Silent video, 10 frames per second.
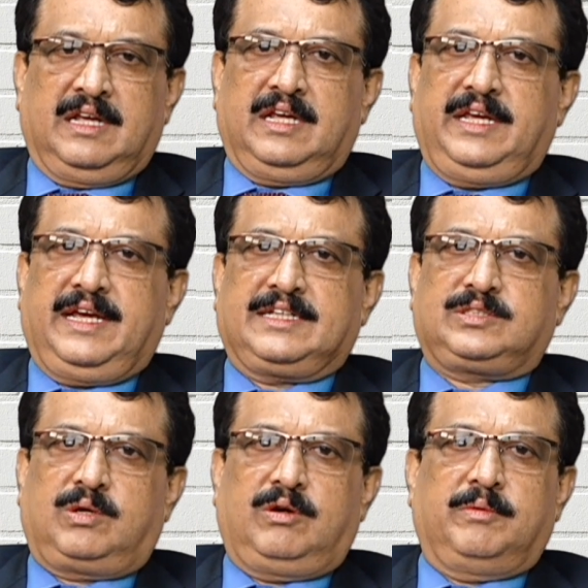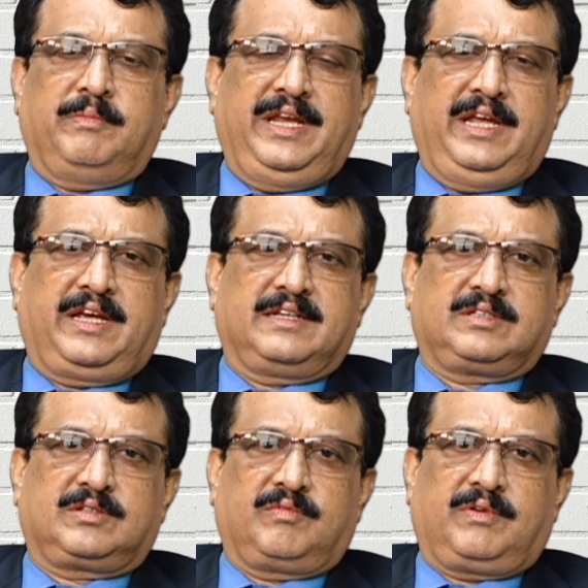He has solved many
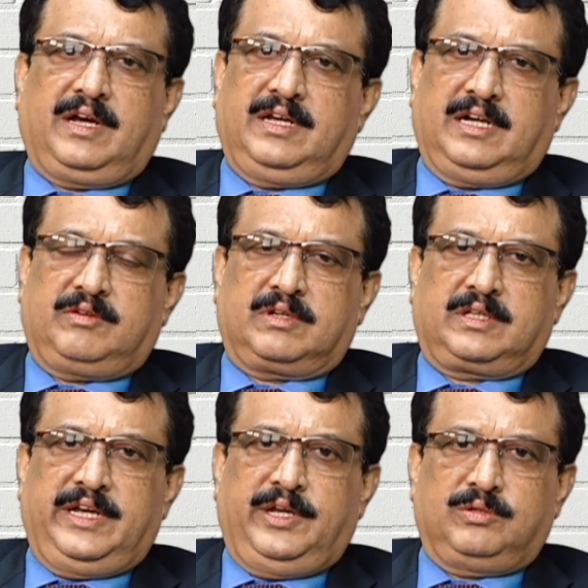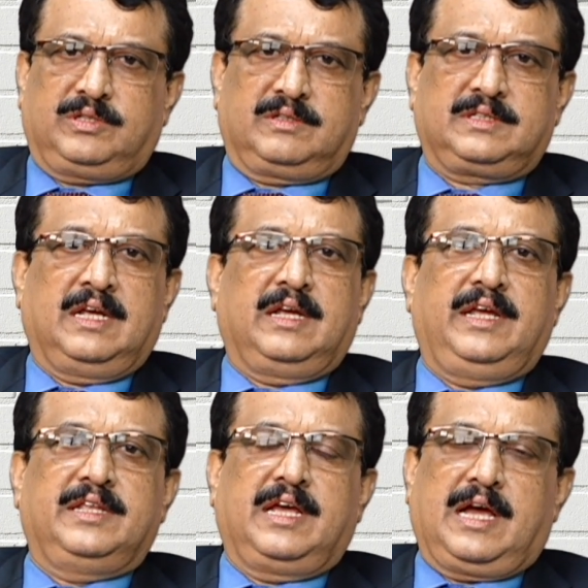cases of high net worth individuals
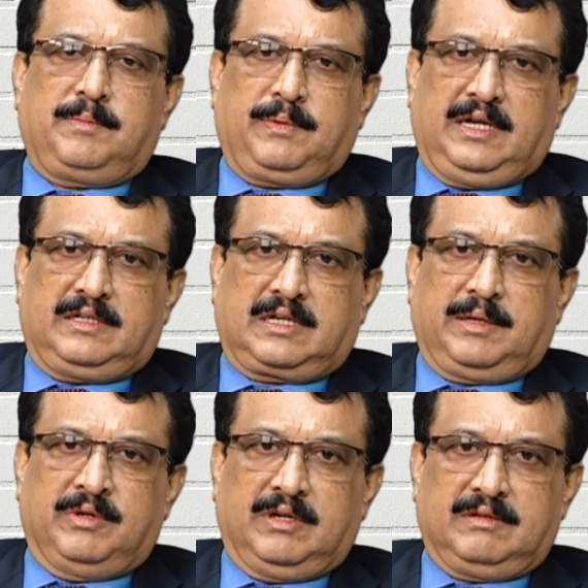in the appellate tribunal.